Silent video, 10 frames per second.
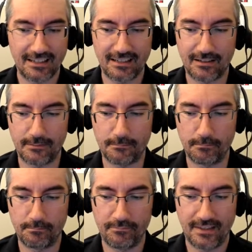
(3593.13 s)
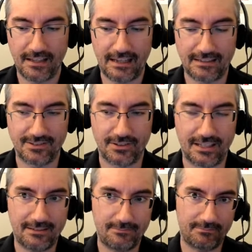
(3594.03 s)
And so
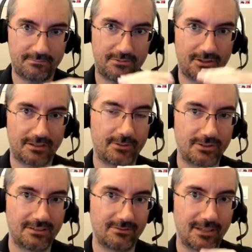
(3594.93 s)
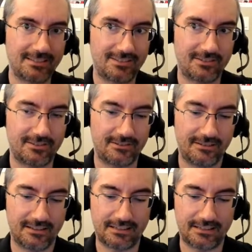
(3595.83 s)
they took a version of Lustre